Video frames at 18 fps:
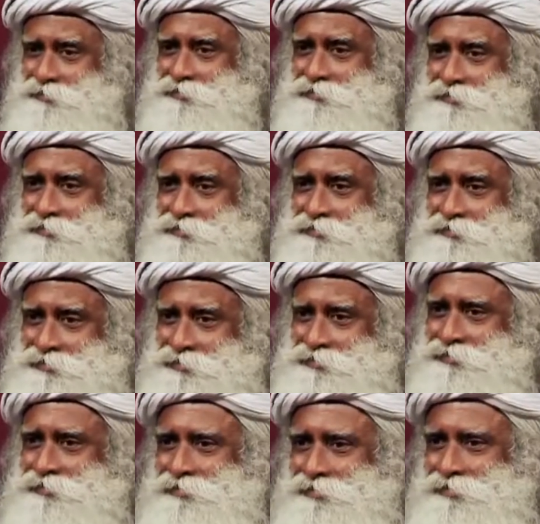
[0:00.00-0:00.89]

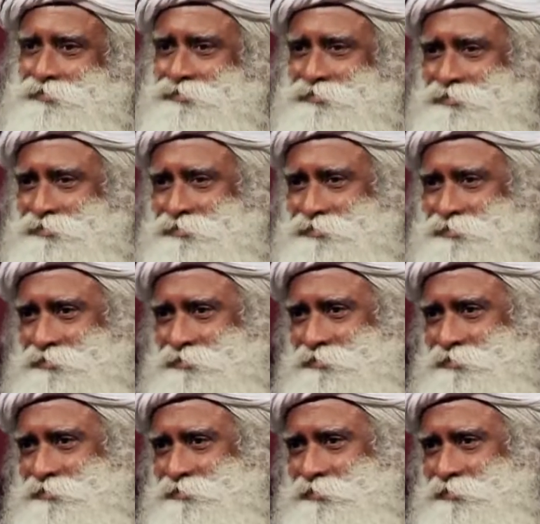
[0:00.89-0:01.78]

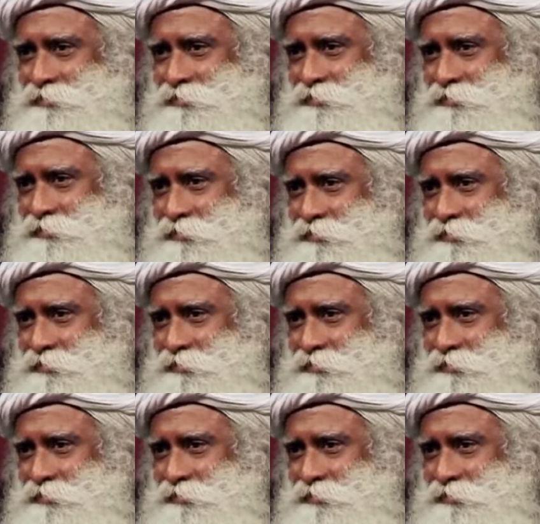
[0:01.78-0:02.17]
[no speech]